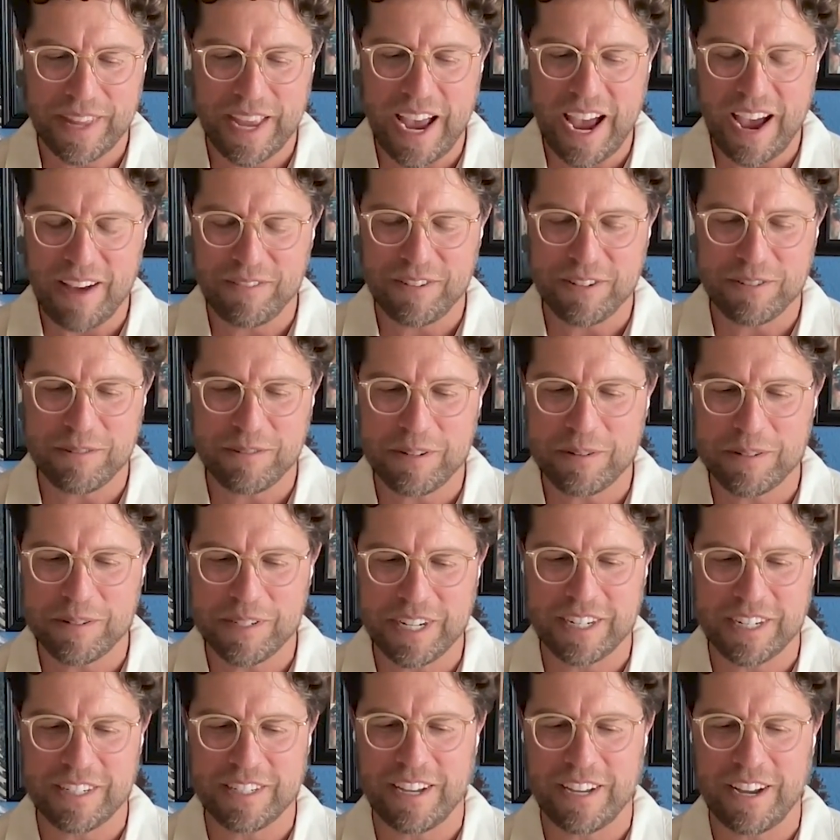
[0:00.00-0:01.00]
After we were
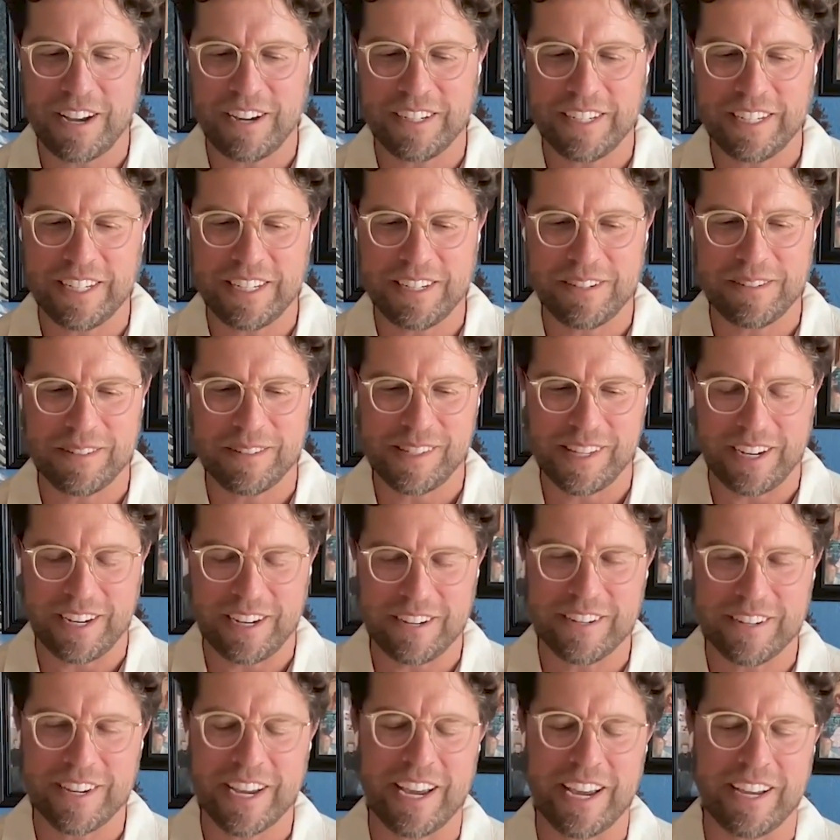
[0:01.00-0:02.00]
done talking, he was like,
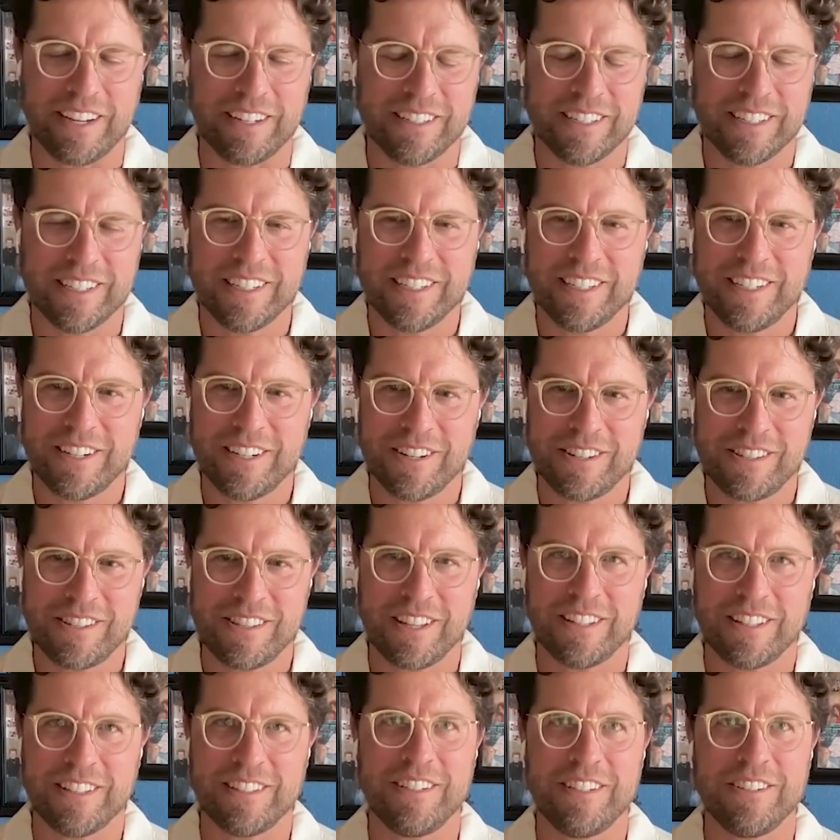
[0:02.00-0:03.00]
"Okay, here's
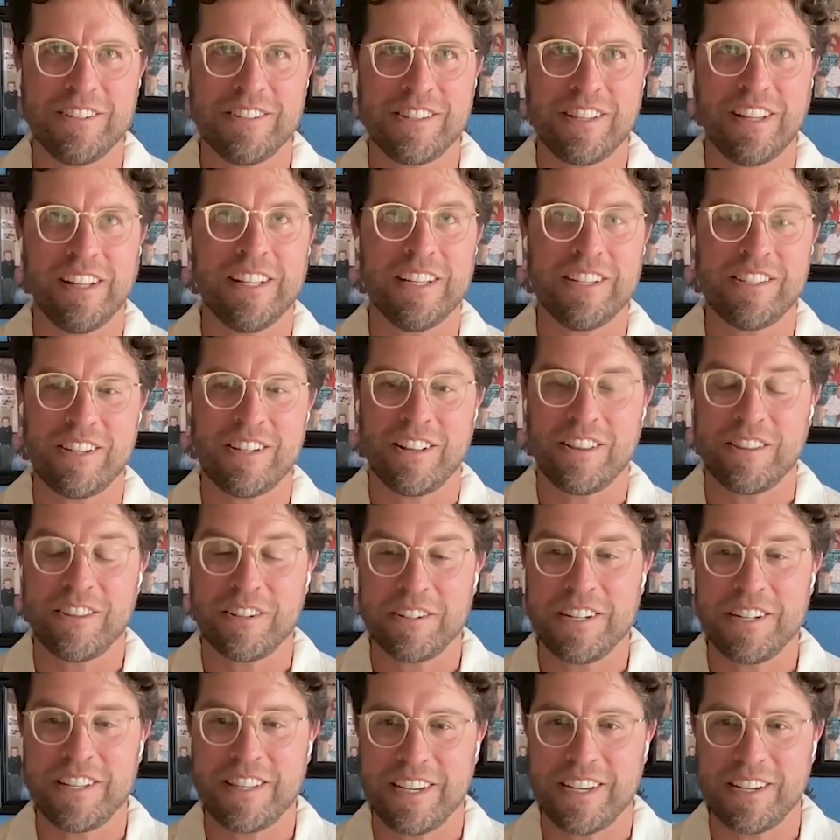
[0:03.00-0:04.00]
the list of
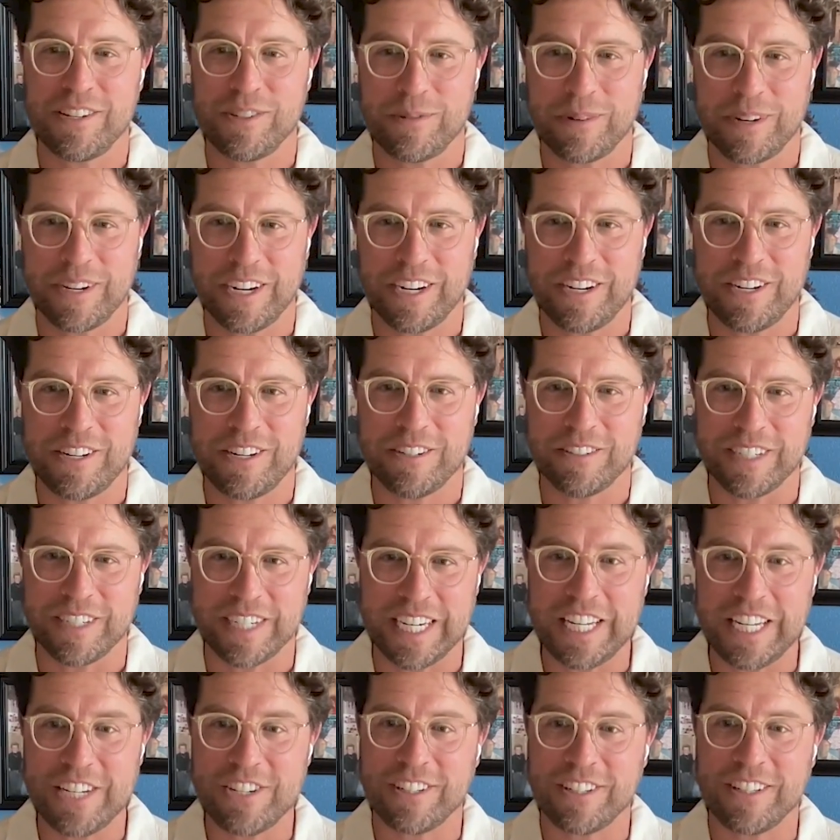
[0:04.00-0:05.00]
30 things we're going to do,"
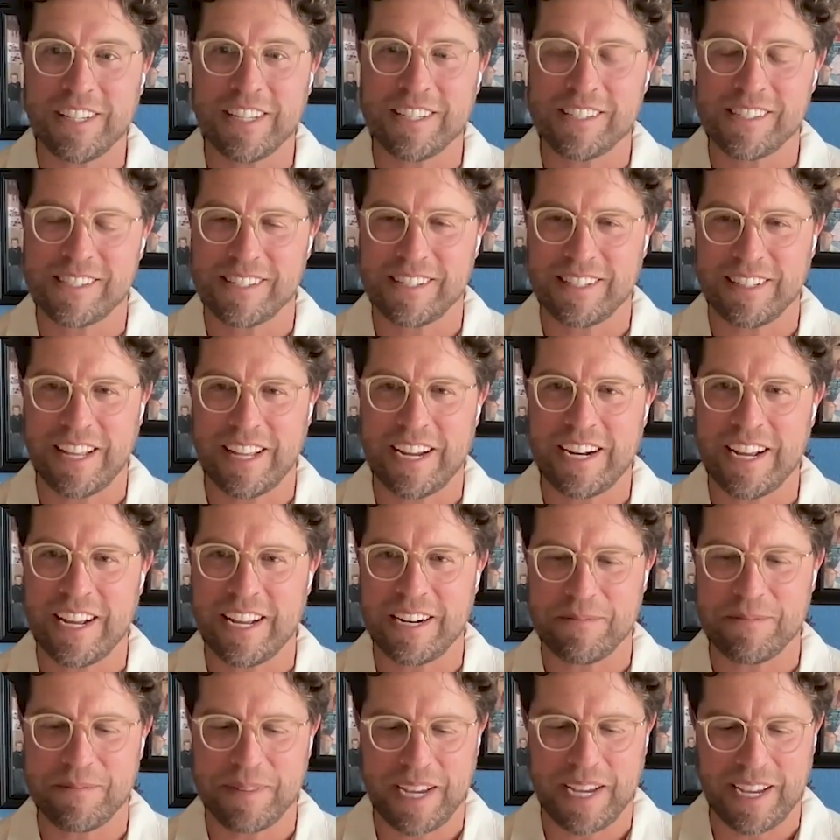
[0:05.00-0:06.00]
and each list line
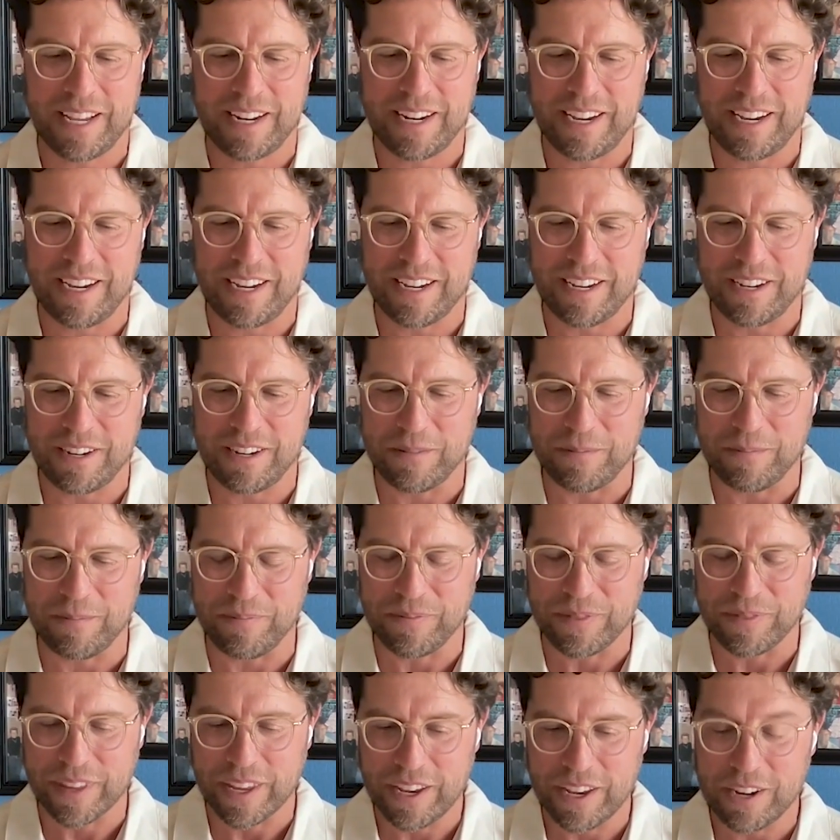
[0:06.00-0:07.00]
item had a
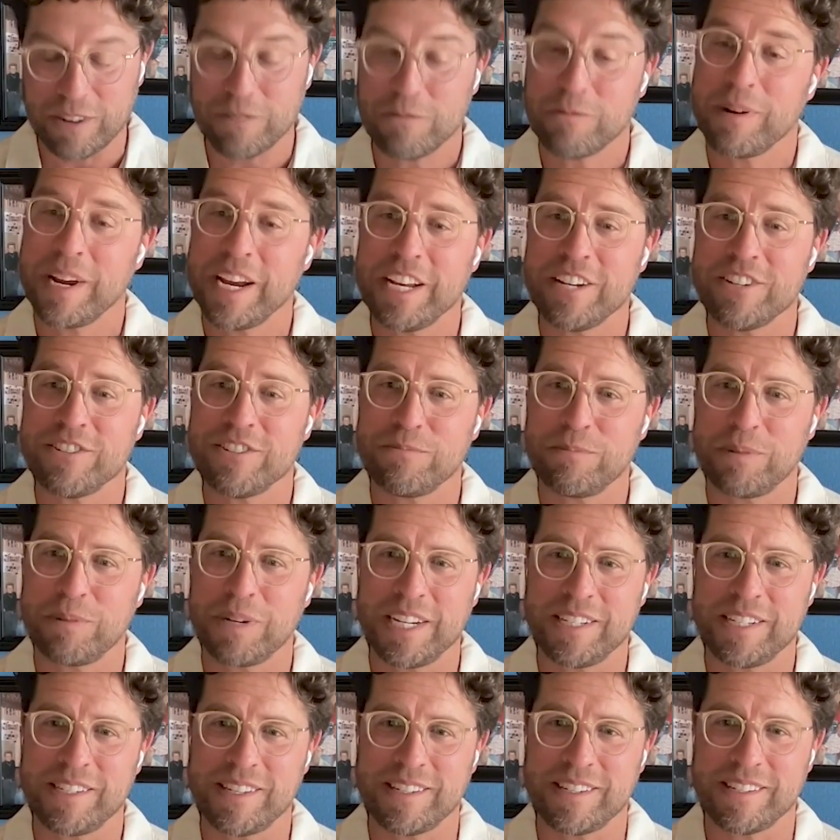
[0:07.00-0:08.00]
range of
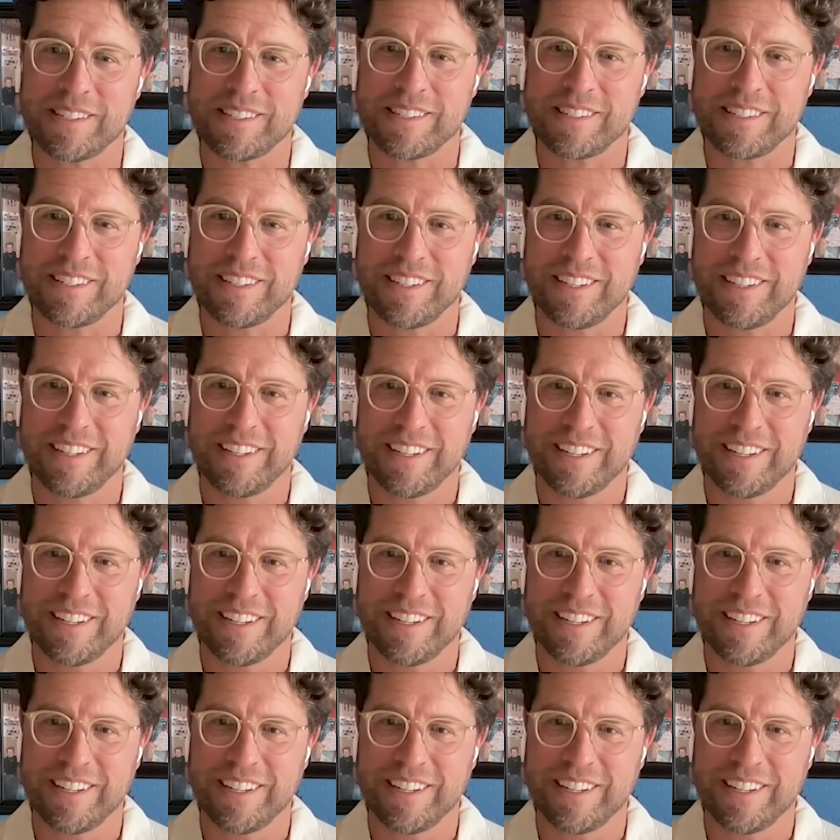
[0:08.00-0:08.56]
prices.